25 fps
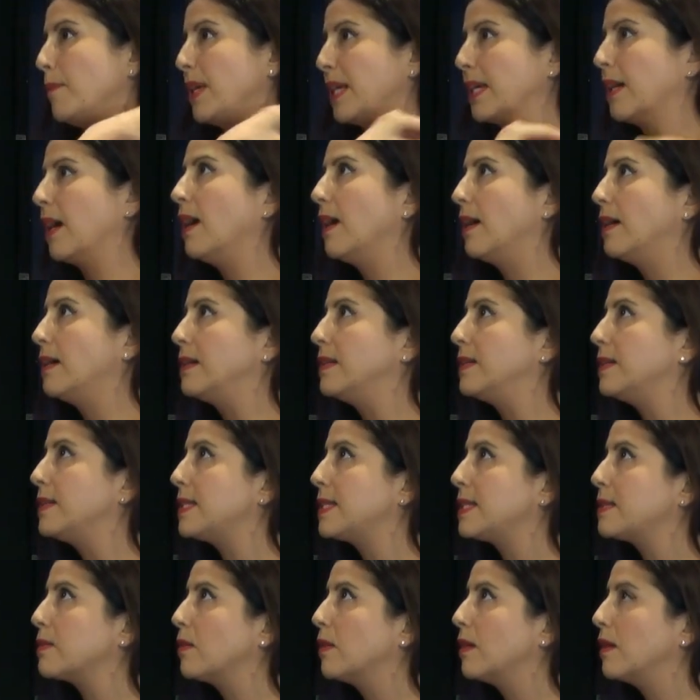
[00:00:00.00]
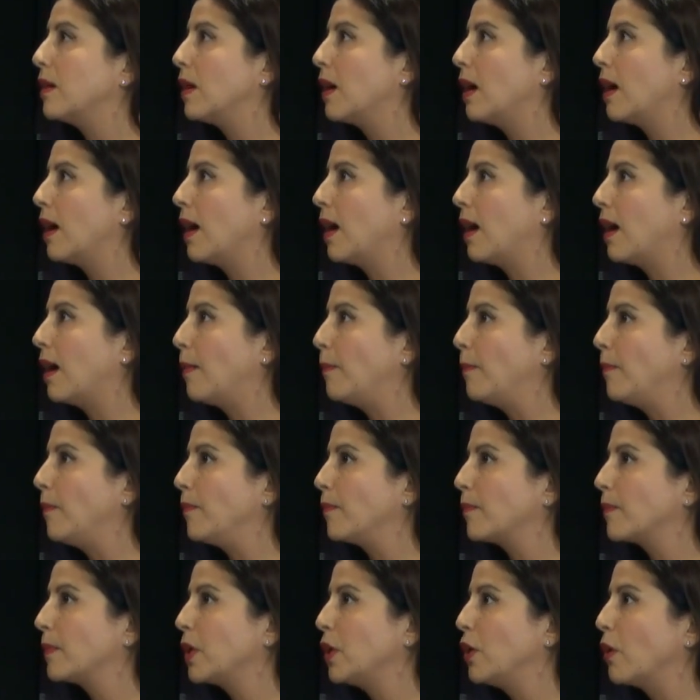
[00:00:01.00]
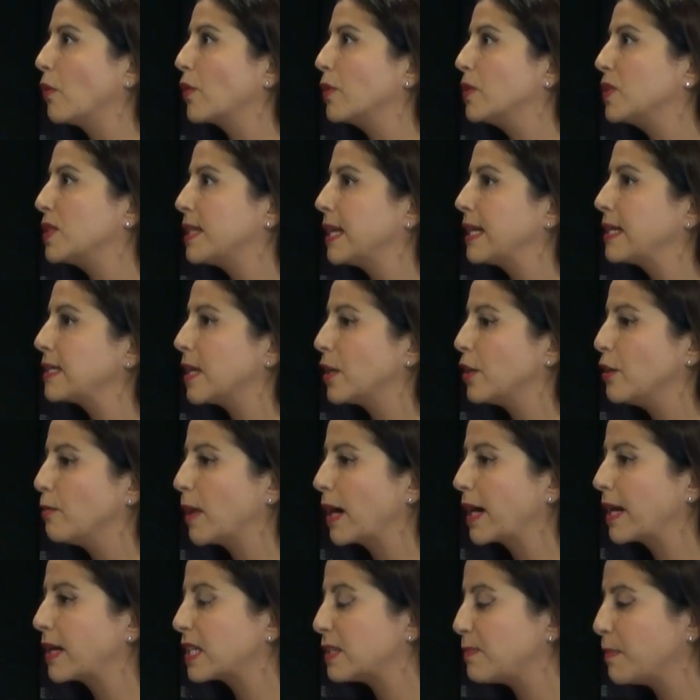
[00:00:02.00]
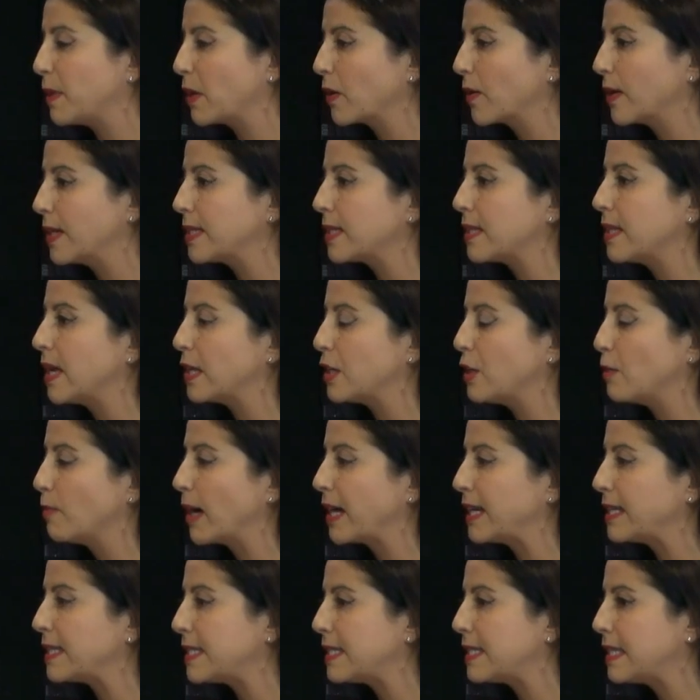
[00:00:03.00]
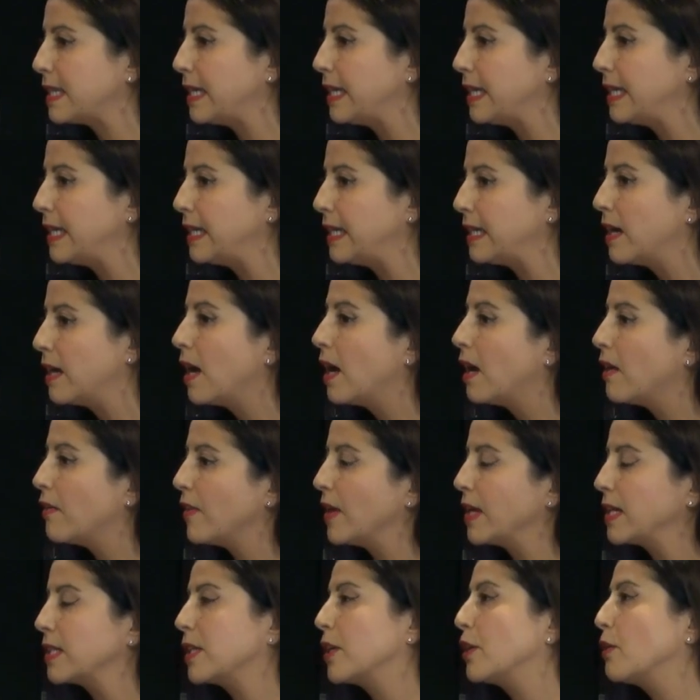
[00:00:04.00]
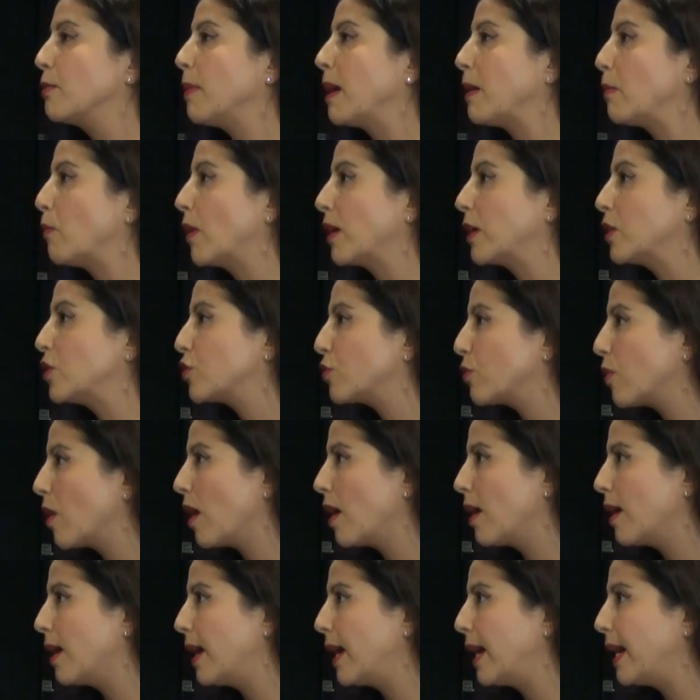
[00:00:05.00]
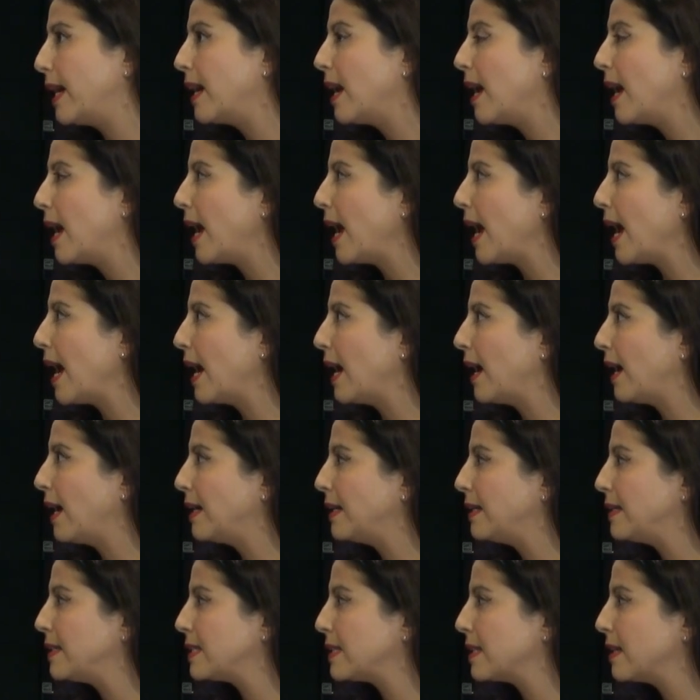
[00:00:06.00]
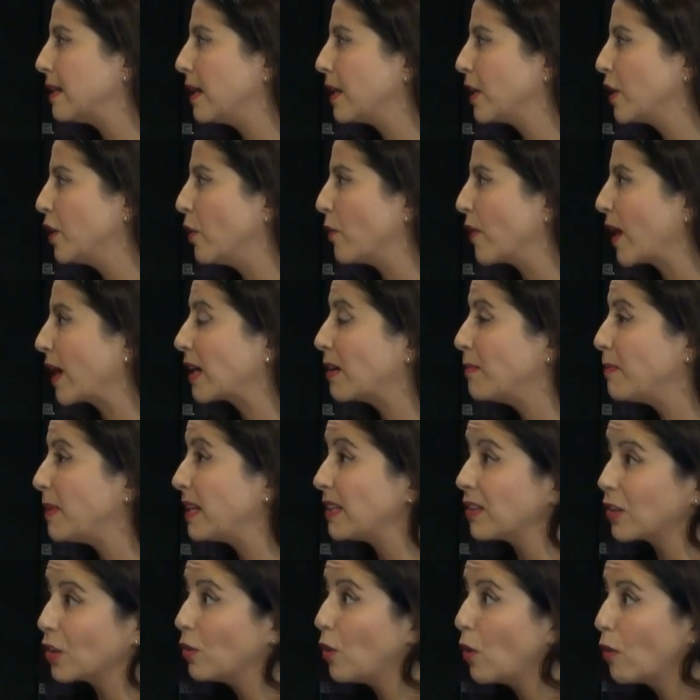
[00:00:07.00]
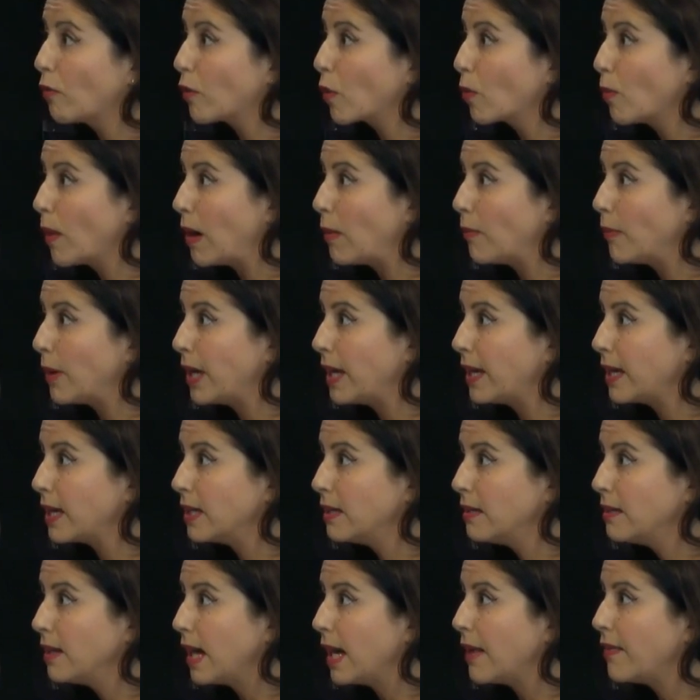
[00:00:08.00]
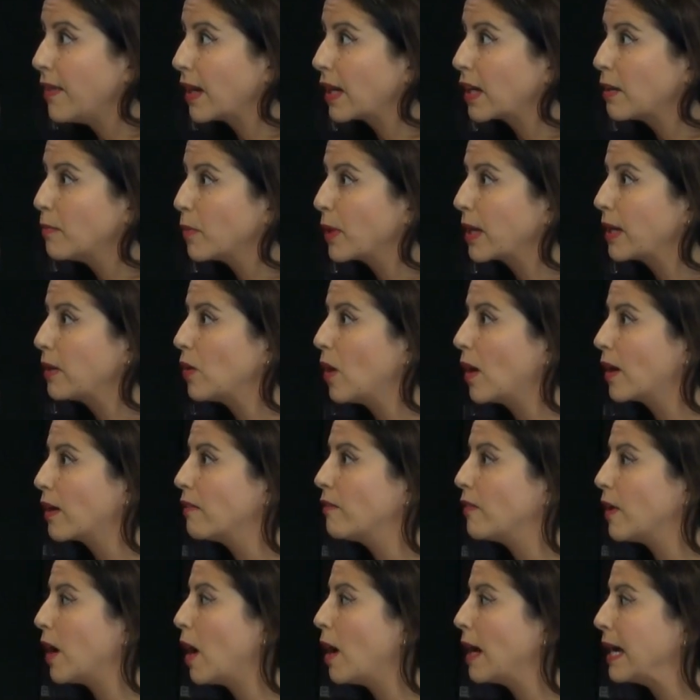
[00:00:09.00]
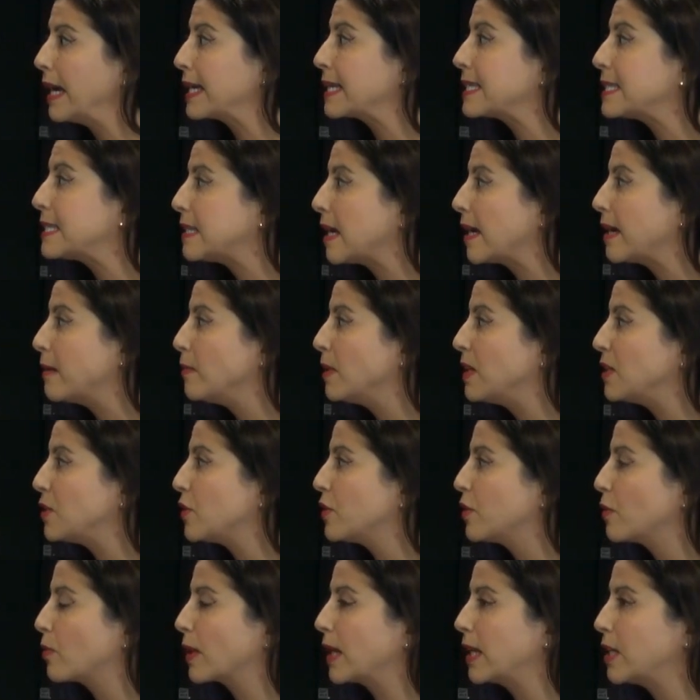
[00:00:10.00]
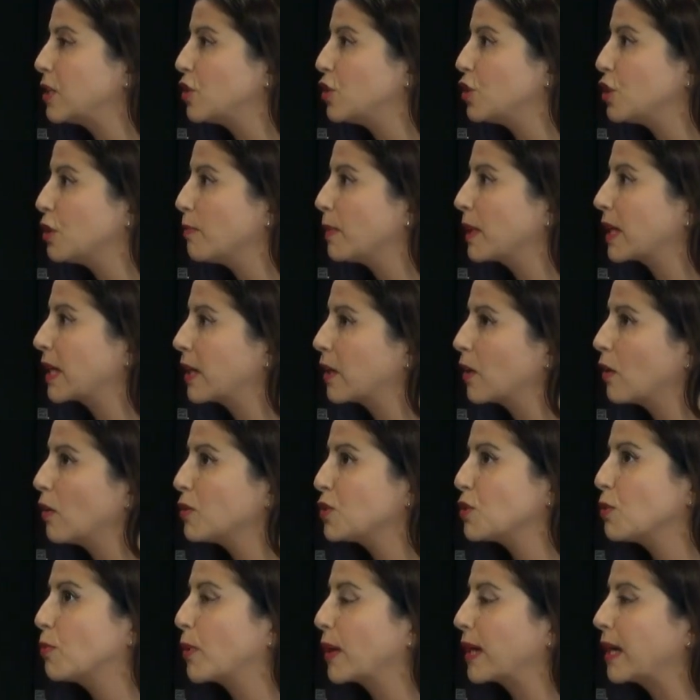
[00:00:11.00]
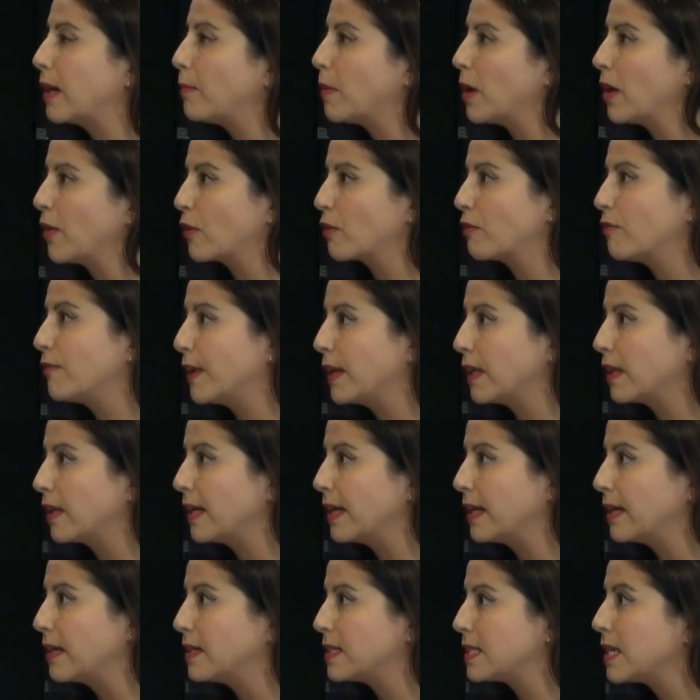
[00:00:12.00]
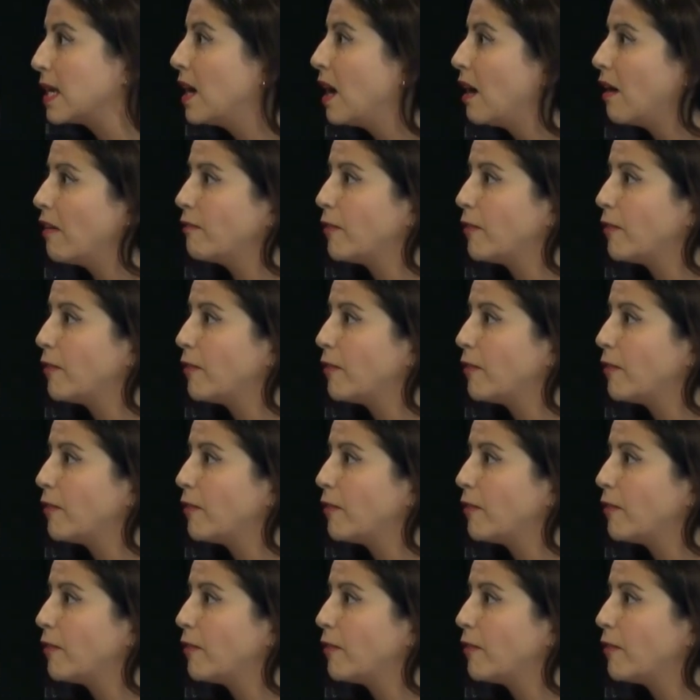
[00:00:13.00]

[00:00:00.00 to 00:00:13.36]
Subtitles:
Because there's things that you might experience and that you might see, things that you might want to try, and that can be a little overwhelming, and that can bring a lot of excitement to the relationship. It could also bring up other feelings of